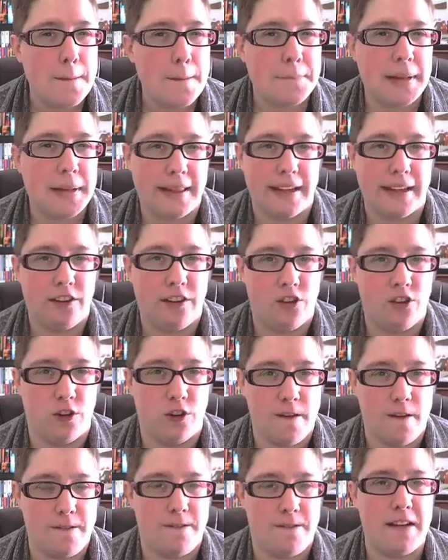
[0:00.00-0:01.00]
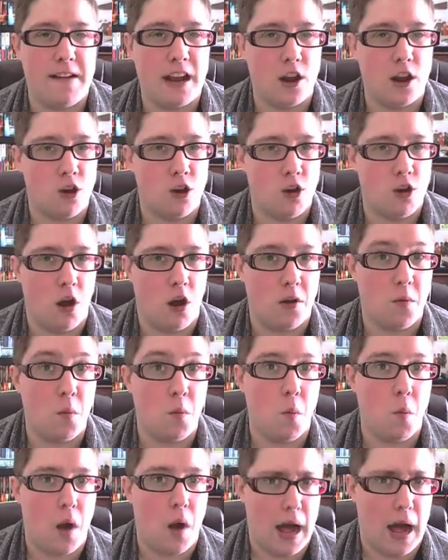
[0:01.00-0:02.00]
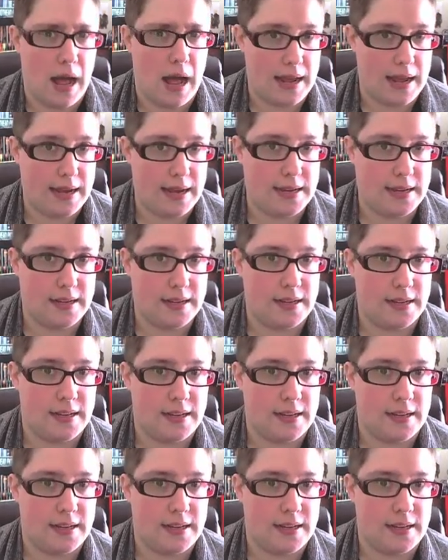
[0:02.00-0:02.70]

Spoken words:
place your finger on why.